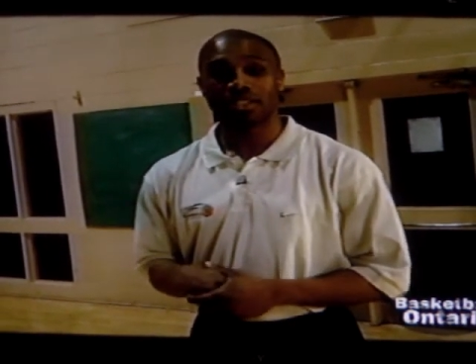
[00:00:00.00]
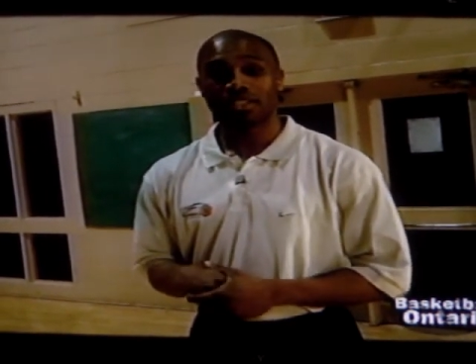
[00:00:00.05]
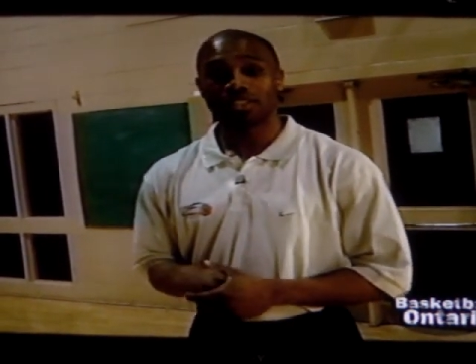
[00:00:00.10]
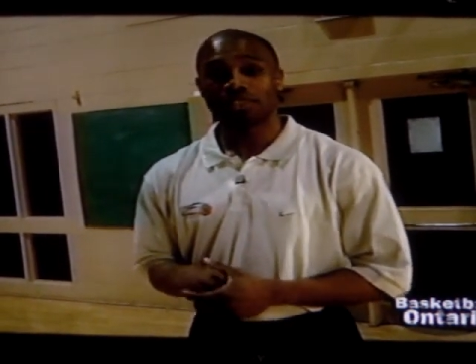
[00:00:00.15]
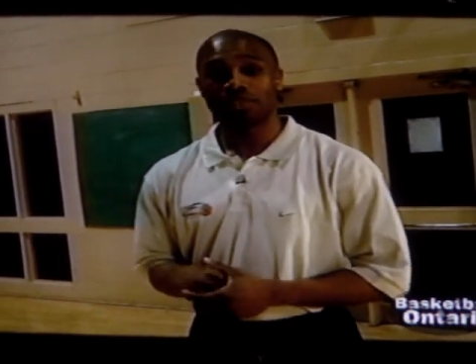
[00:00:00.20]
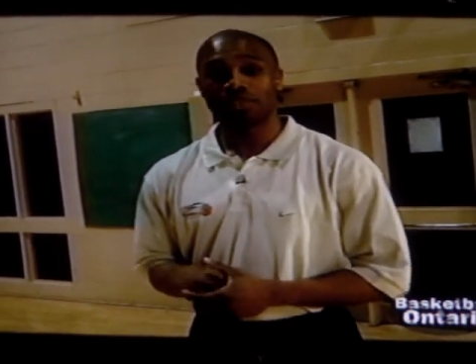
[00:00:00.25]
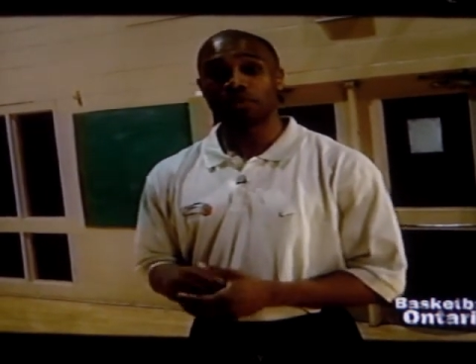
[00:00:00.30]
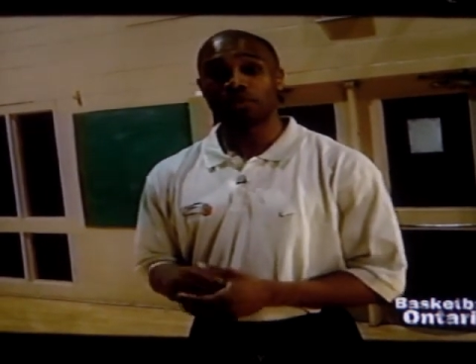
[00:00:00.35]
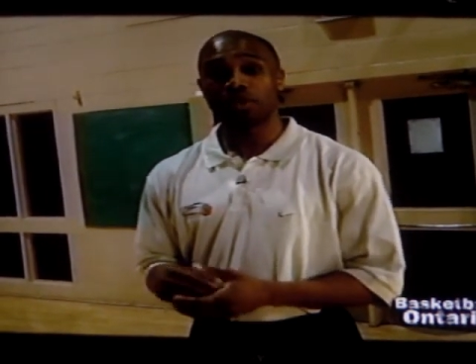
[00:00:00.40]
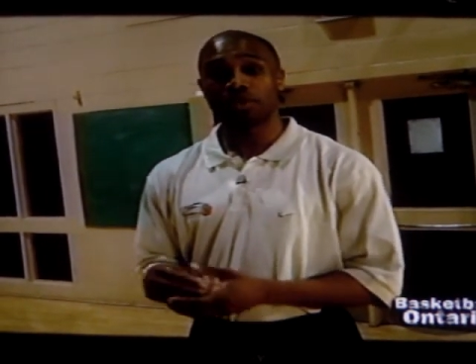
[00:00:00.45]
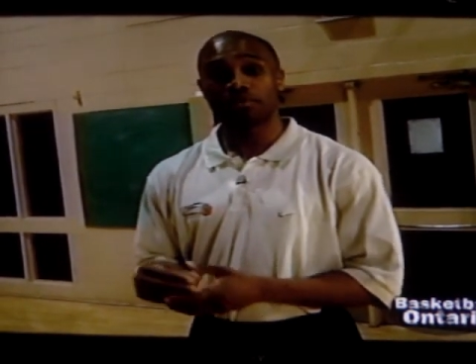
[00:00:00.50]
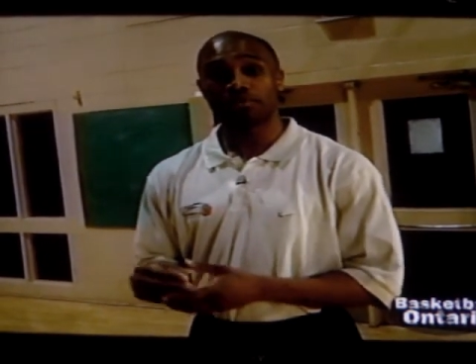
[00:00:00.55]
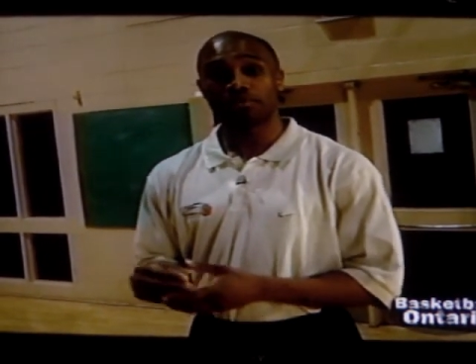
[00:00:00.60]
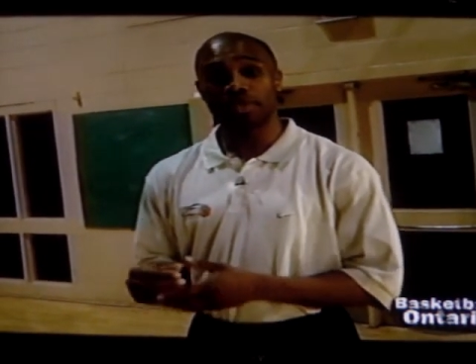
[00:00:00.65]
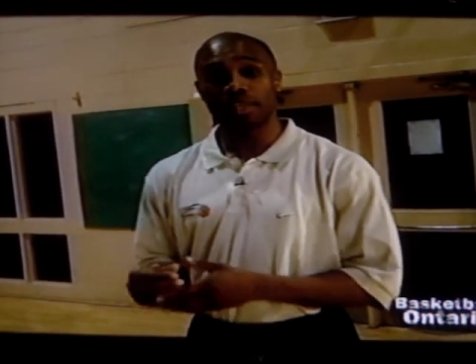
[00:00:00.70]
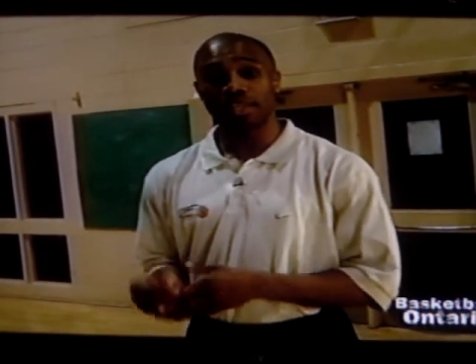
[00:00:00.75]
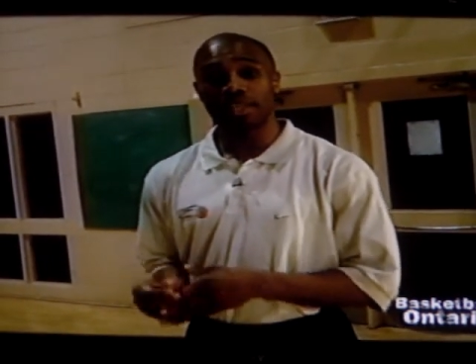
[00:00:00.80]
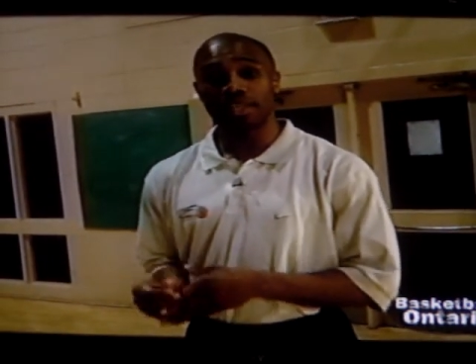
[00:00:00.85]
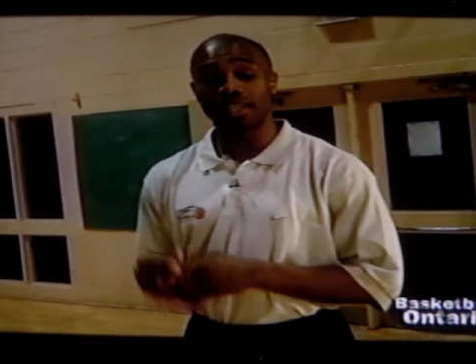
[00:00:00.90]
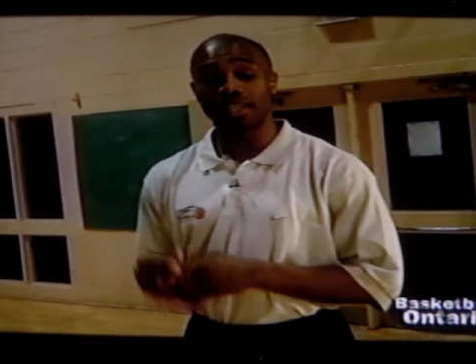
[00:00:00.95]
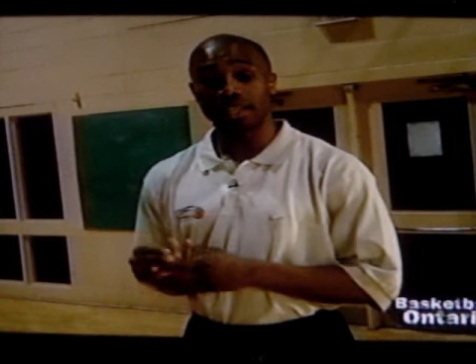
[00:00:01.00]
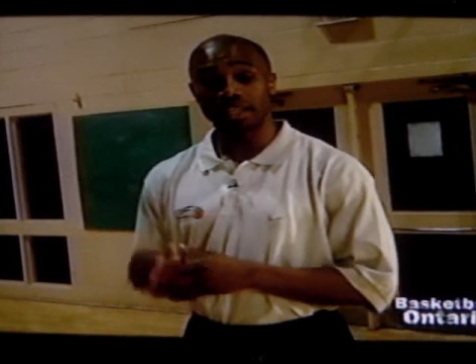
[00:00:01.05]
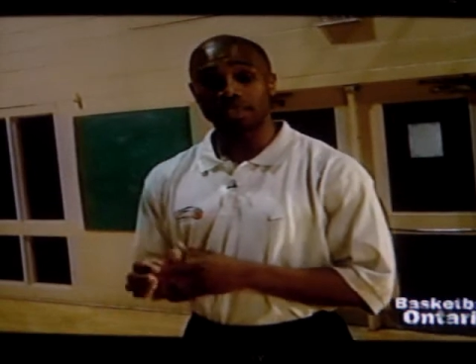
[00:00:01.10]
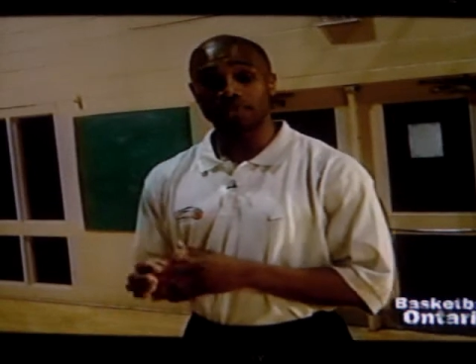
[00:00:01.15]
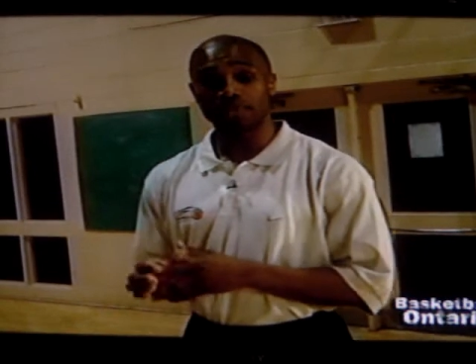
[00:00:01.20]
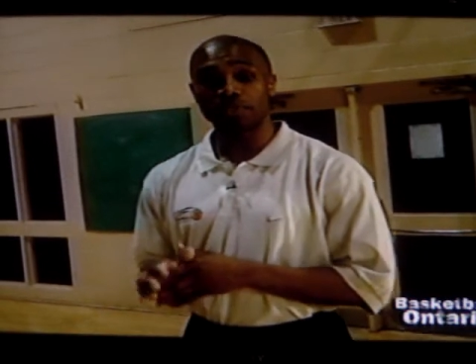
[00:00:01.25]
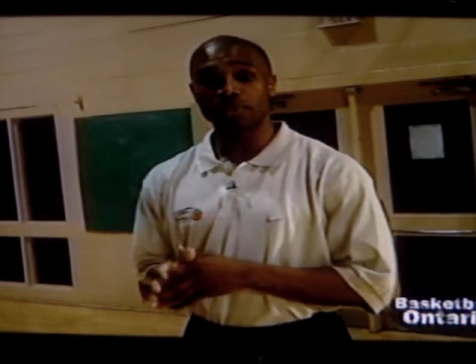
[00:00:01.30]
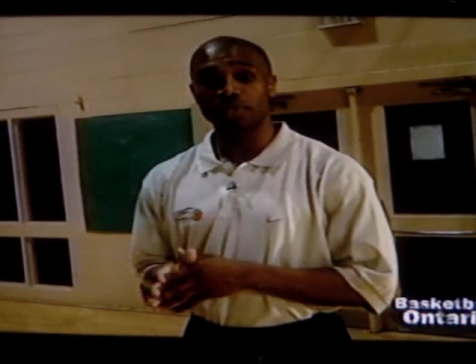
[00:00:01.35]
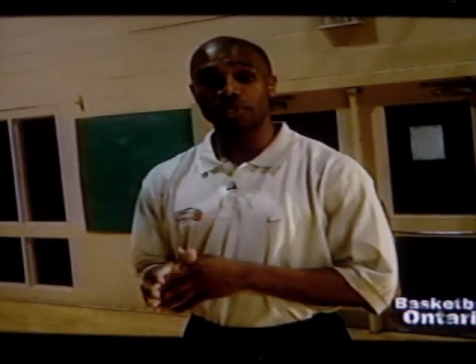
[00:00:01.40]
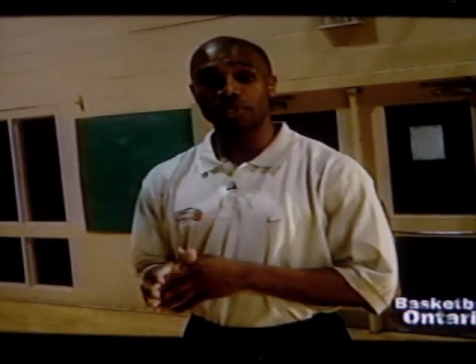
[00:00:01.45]
You want to be in
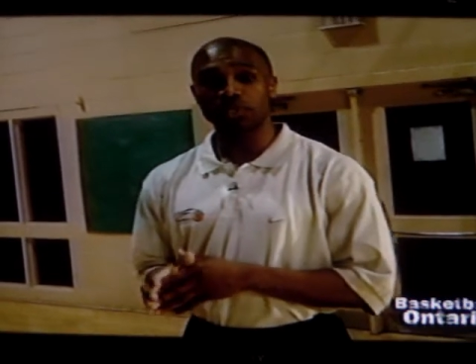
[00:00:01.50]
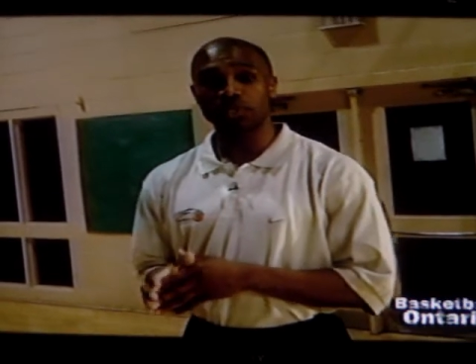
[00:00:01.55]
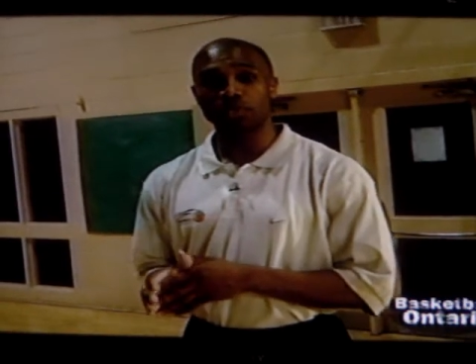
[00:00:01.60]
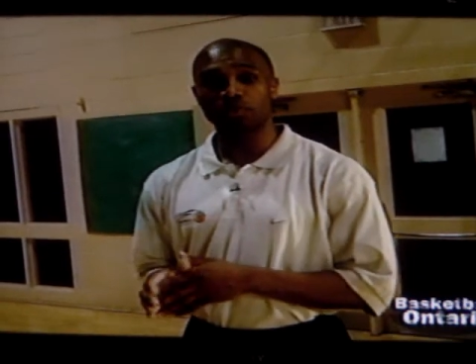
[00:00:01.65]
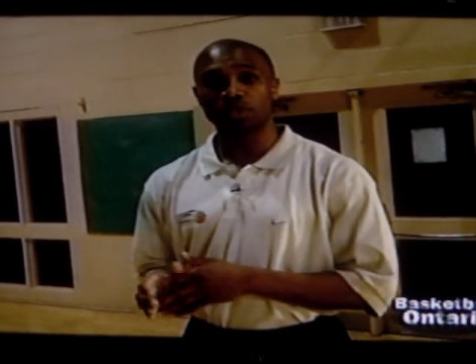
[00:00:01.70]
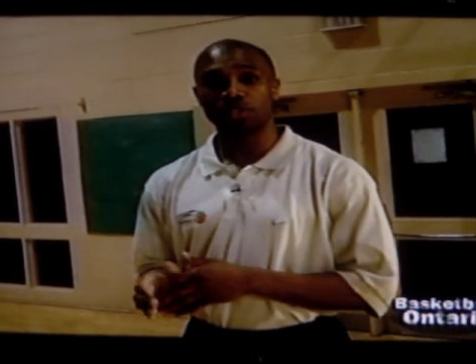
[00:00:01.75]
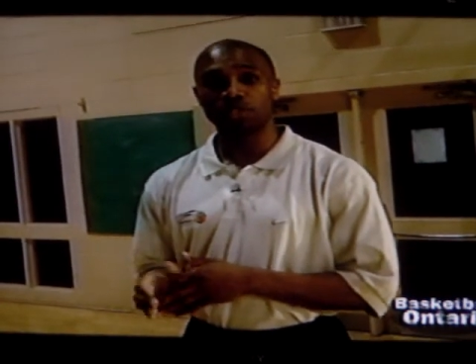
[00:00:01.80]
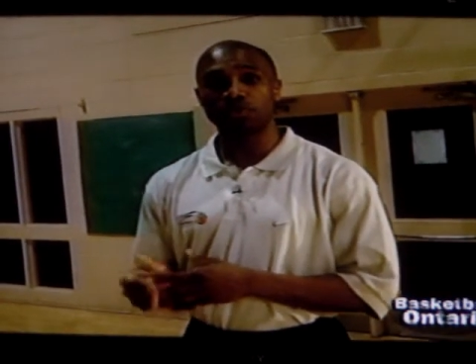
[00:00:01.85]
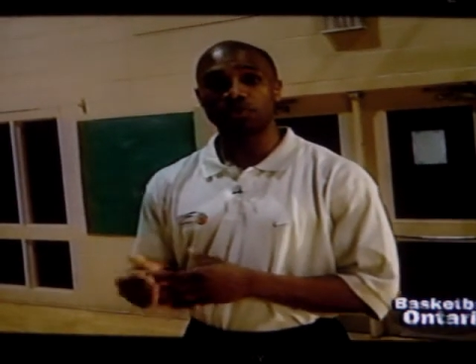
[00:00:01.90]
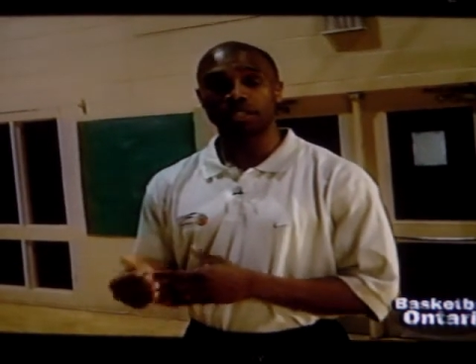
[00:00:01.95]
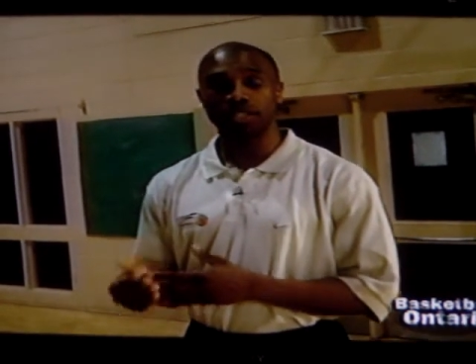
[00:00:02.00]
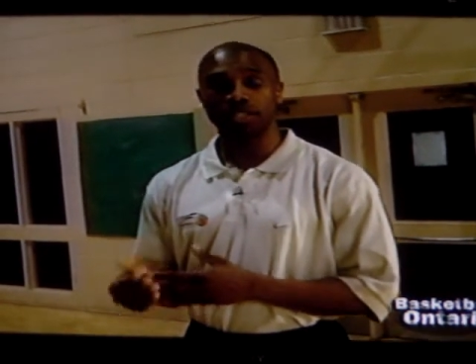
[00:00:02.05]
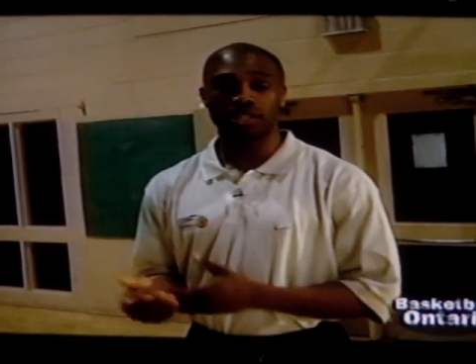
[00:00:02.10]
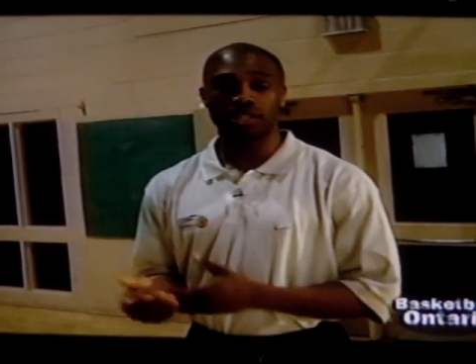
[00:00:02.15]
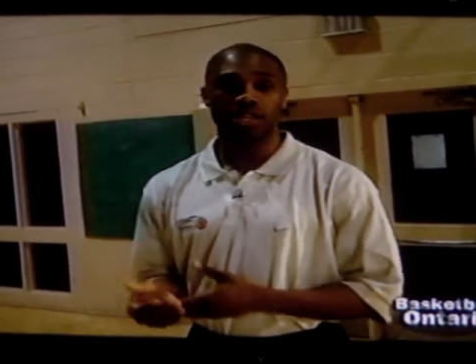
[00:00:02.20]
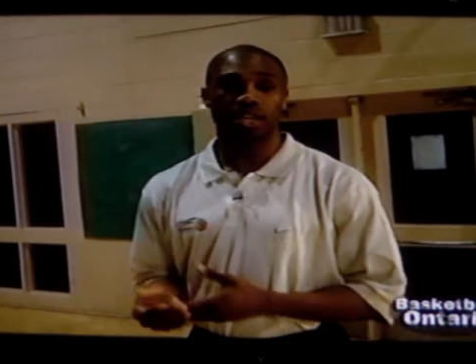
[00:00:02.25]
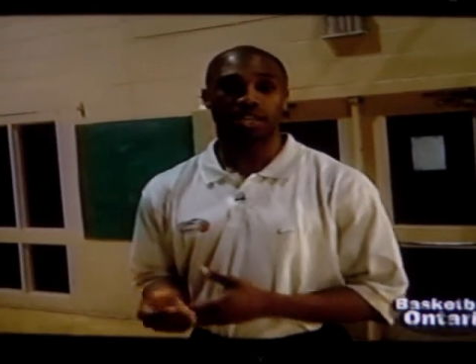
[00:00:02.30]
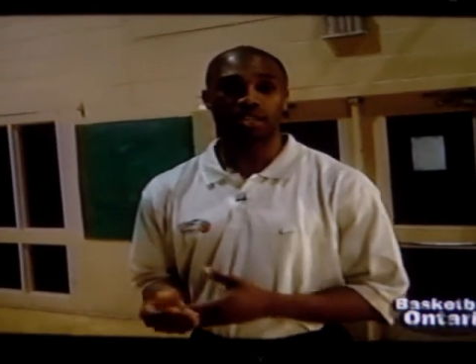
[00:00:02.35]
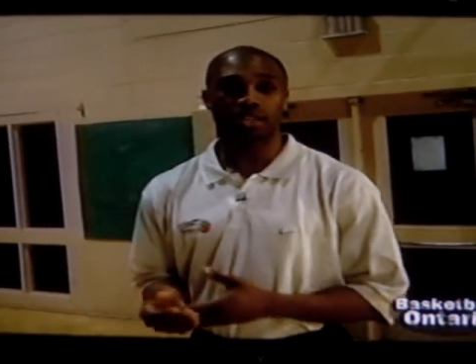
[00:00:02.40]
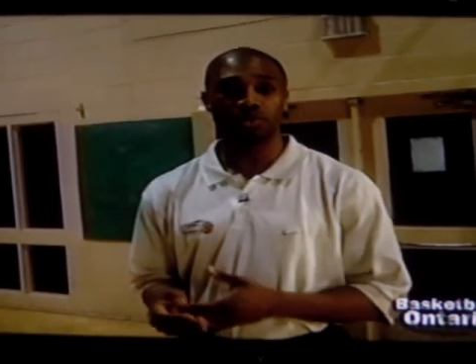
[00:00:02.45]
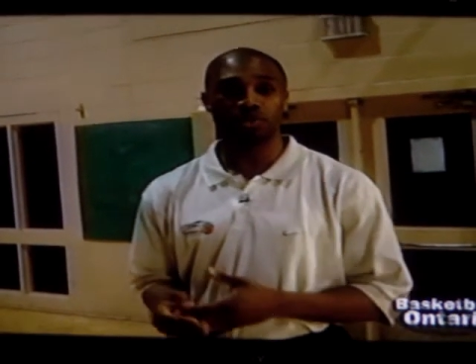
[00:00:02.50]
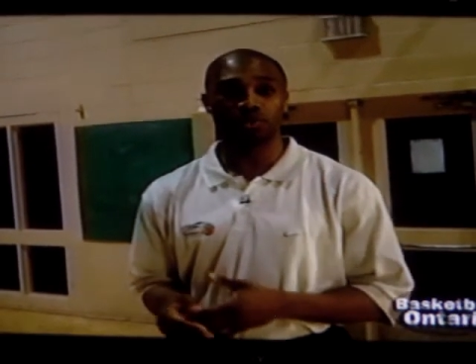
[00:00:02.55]
a position where you can cut.